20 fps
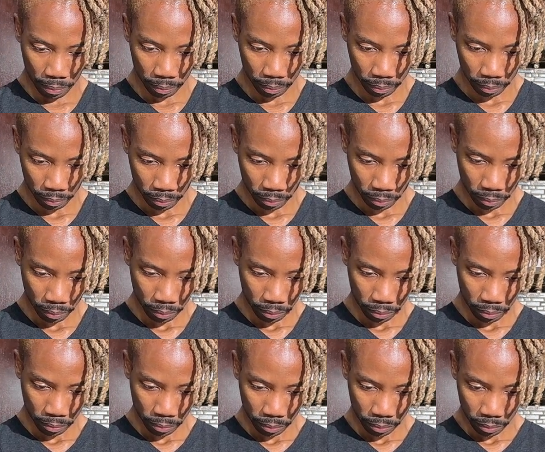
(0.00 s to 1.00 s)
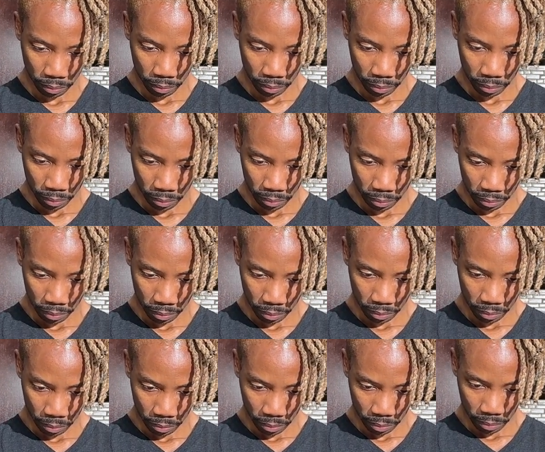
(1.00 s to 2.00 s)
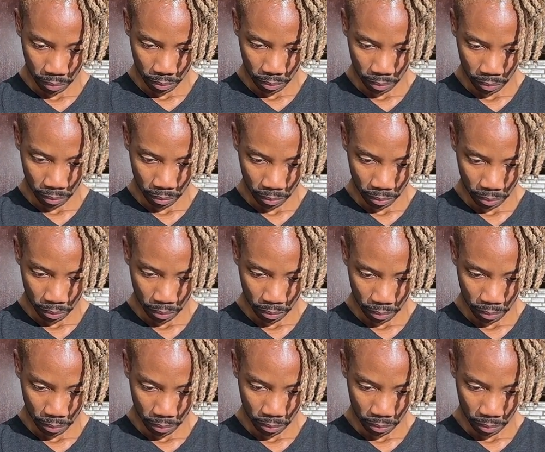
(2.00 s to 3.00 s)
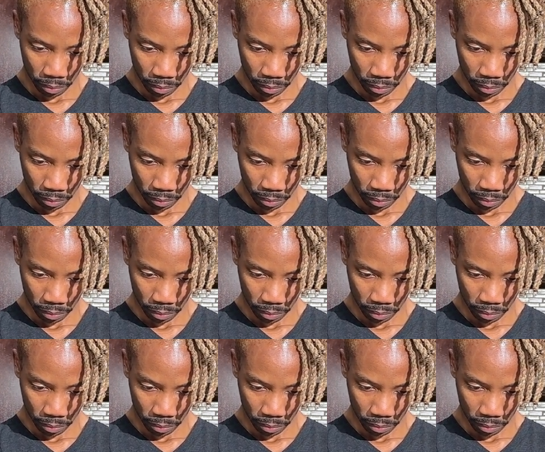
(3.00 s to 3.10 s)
Nobody speaks.